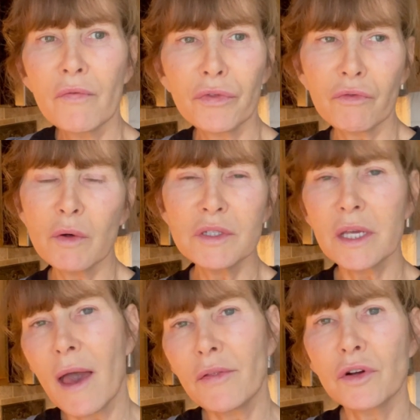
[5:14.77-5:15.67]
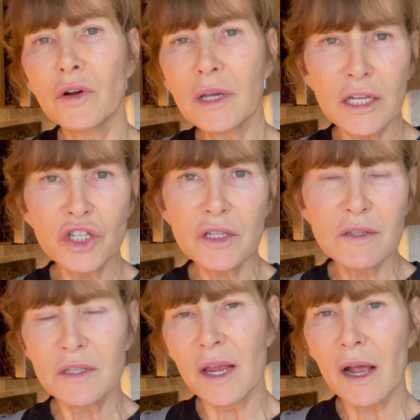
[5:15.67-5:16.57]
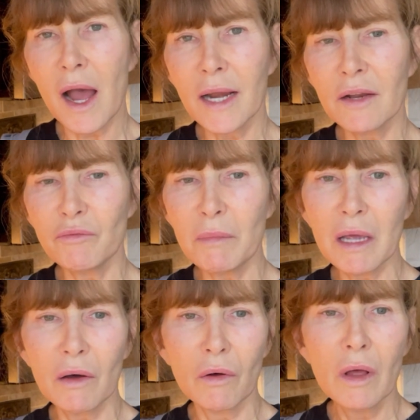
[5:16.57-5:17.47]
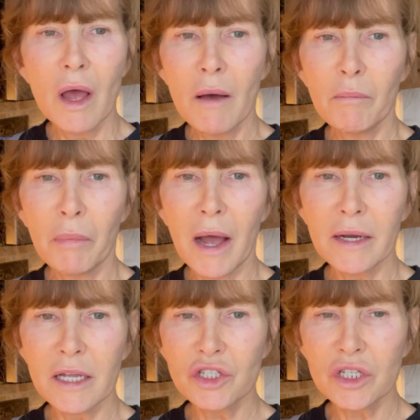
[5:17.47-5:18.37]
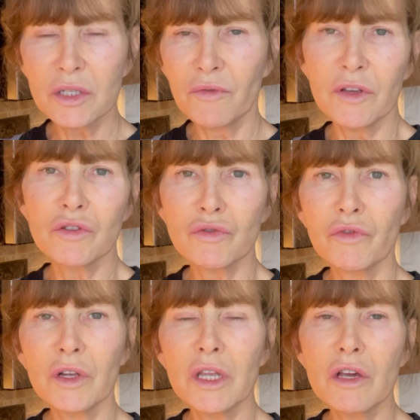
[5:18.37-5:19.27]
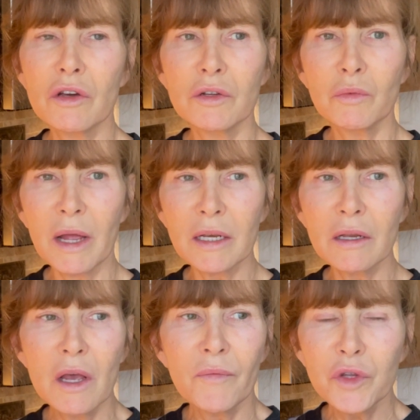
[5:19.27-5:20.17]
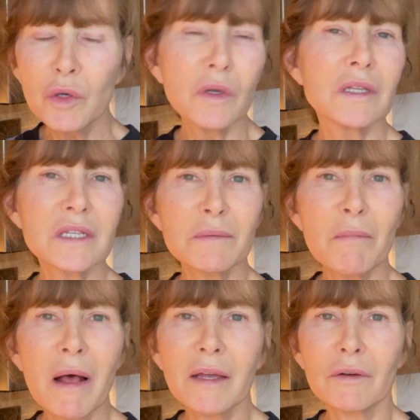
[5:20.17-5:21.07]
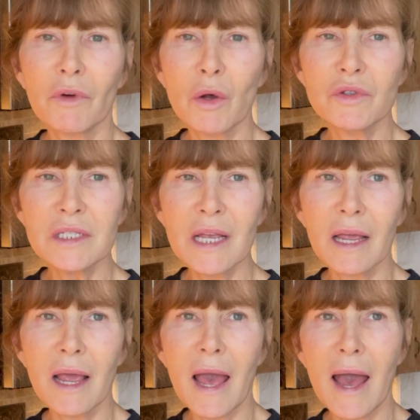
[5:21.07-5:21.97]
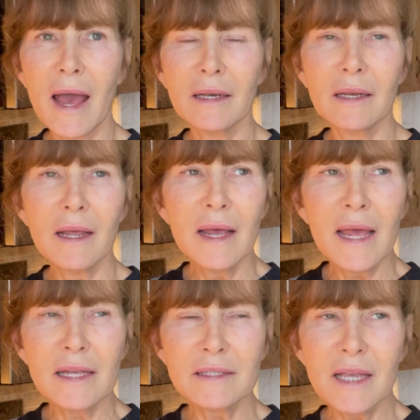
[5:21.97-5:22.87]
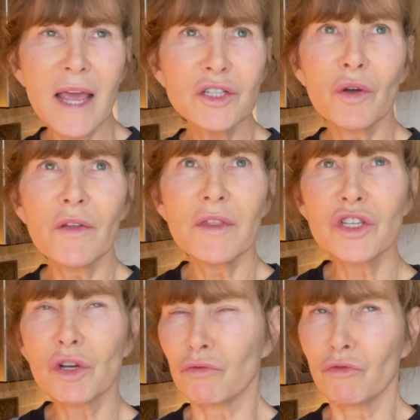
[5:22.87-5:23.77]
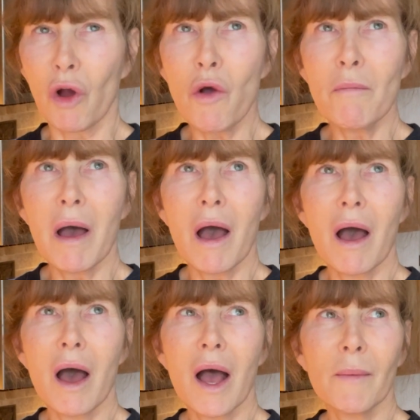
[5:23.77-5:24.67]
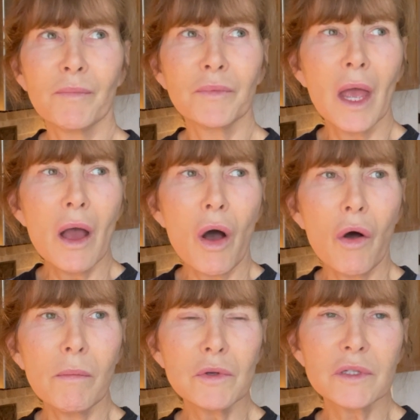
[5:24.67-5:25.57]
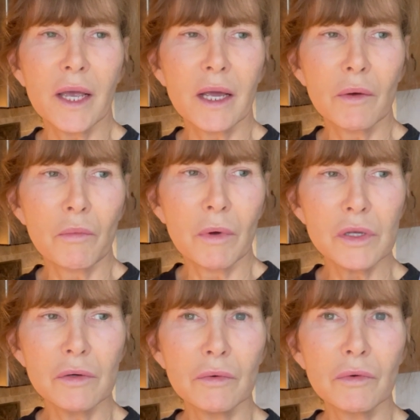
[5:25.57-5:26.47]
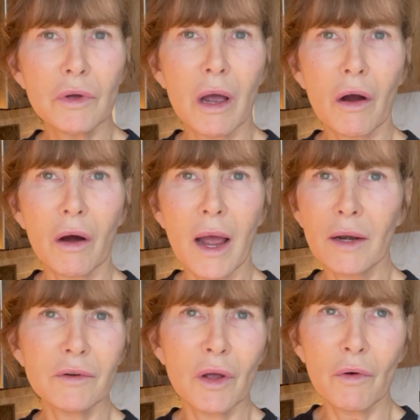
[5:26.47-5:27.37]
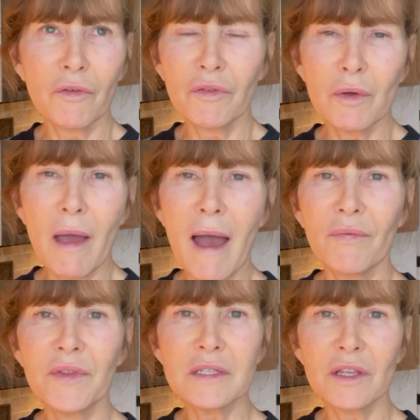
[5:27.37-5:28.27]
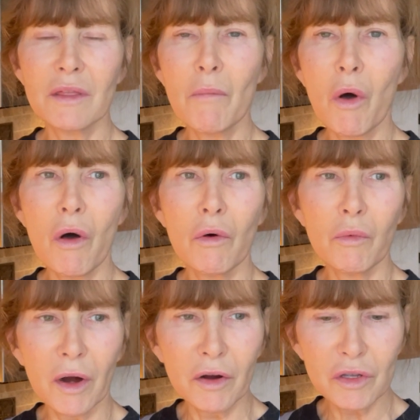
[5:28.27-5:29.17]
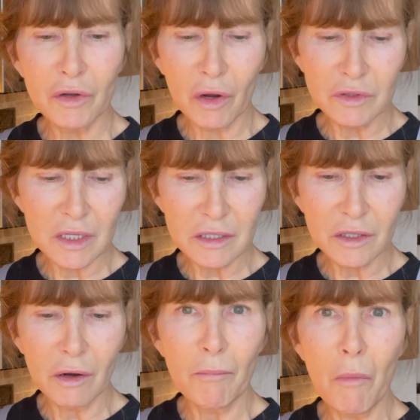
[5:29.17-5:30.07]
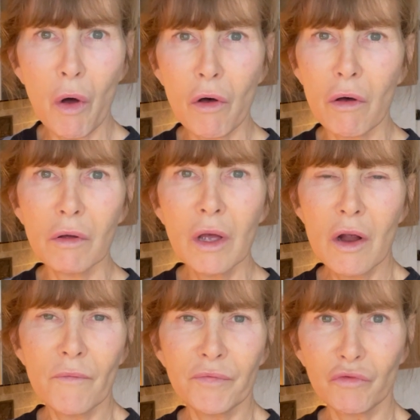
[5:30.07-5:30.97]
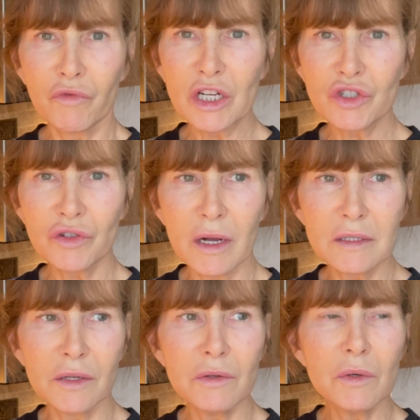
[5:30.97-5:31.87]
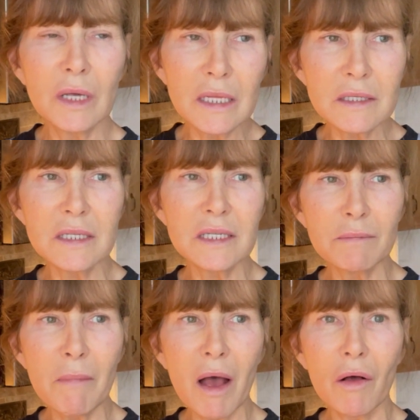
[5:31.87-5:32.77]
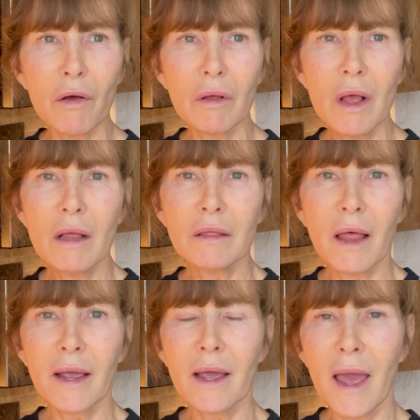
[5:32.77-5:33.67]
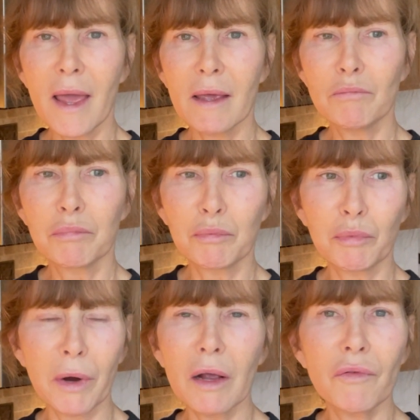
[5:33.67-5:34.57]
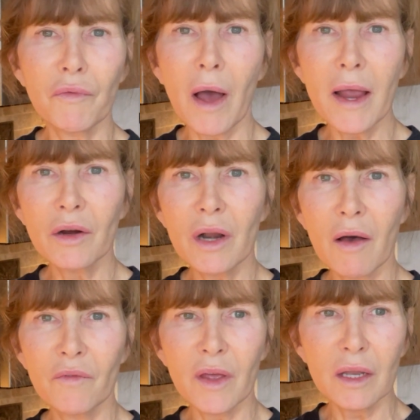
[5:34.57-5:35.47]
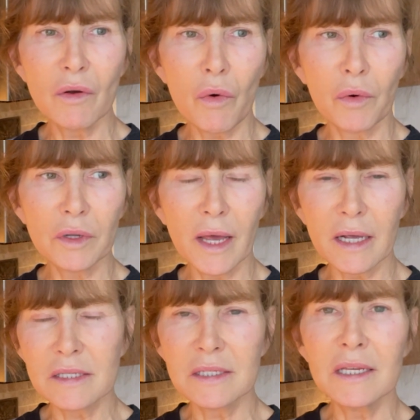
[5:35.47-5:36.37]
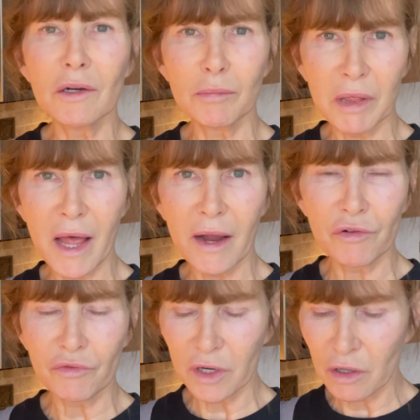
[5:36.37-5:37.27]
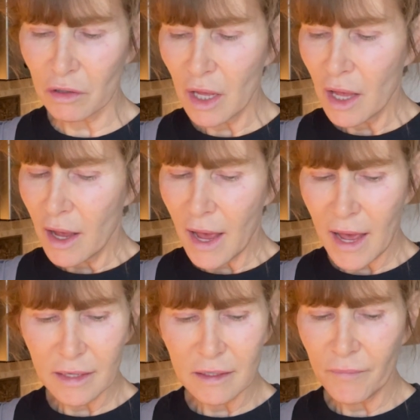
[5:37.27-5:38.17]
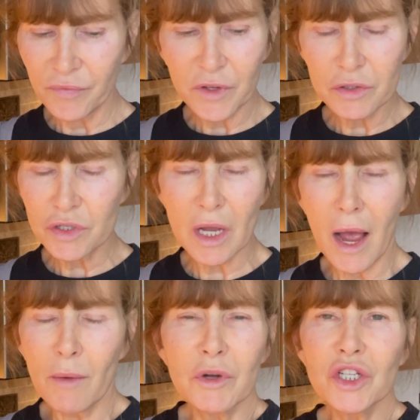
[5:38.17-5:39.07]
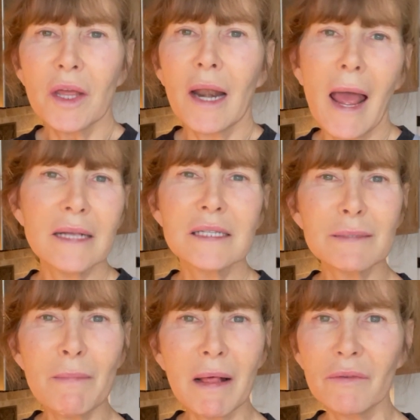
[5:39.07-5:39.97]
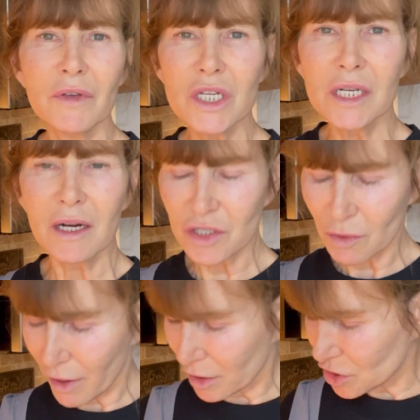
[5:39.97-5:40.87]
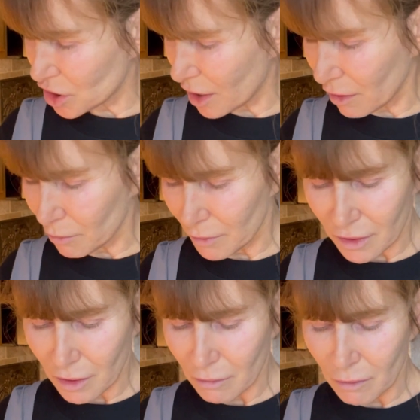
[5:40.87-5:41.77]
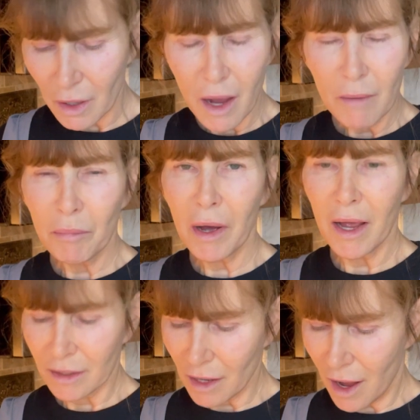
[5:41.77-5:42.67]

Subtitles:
throw it together, kitchen sink kind of meal, but it just feels really good when you can smell it roasting, and it takes on this aroma, almost like when you are, I don't know if you have these in the mall, where you go to these little mall restaurants and you can smell like a brick fired oven or like a cedar plank grill. And I wish that I had smell-o-vision here so I could share it with you, but